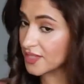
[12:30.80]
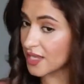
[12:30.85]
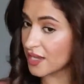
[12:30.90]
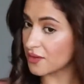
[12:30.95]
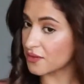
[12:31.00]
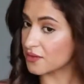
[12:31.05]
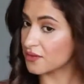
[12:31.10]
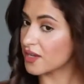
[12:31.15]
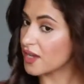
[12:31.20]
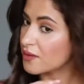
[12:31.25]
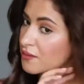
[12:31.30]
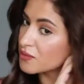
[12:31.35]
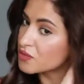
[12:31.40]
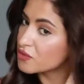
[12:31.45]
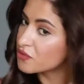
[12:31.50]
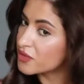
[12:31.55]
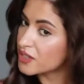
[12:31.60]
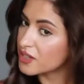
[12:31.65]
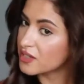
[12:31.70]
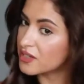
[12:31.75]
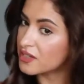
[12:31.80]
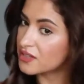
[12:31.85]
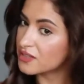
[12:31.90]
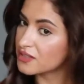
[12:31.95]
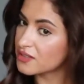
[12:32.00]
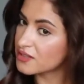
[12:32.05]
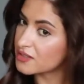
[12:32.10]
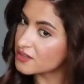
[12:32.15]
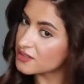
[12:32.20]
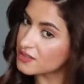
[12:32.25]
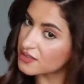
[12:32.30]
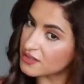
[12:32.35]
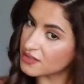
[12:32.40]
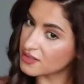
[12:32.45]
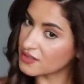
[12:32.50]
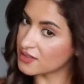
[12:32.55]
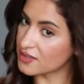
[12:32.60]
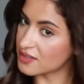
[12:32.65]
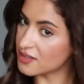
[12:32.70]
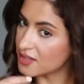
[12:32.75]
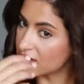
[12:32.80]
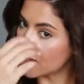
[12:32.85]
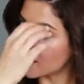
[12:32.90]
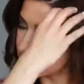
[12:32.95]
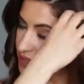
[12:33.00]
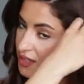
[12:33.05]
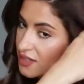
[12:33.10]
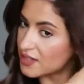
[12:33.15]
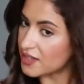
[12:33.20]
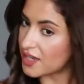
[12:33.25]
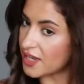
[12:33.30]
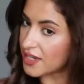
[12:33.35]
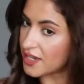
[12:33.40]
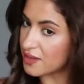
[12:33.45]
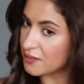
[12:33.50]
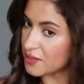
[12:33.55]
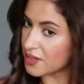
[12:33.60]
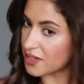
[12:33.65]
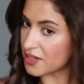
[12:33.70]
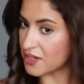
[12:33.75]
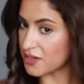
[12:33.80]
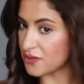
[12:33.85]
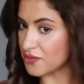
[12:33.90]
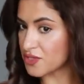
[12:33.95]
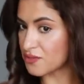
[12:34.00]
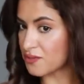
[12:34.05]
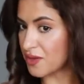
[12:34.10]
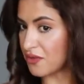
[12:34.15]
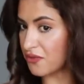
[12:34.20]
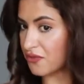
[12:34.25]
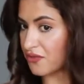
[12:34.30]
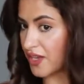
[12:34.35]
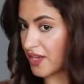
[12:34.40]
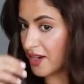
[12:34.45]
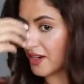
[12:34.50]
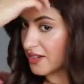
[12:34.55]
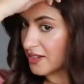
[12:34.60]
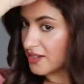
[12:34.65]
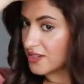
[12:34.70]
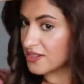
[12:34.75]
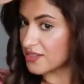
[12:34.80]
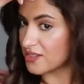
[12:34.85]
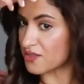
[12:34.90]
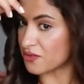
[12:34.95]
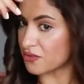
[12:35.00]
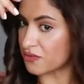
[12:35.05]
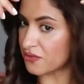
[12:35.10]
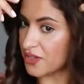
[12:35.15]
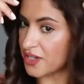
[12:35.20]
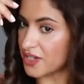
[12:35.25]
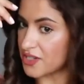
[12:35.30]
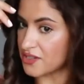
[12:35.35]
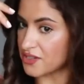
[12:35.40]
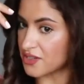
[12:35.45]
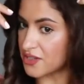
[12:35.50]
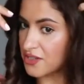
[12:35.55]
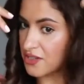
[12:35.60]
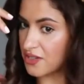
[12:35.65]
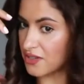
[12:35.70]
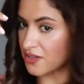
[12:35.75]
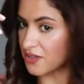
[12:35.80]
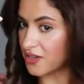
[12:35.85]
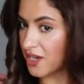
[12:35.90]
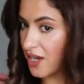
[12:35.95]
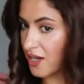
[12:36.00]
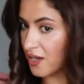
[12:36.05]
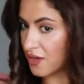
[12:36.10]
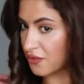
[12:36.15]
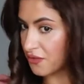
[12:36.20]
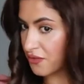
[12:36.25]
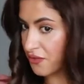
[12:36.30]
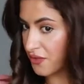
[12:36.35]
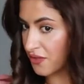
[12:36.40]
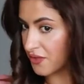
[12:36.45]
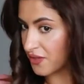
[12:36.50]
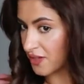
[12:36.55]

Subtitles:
Now, I'm moving on, and I'm gonna use my fingers to finish this look off.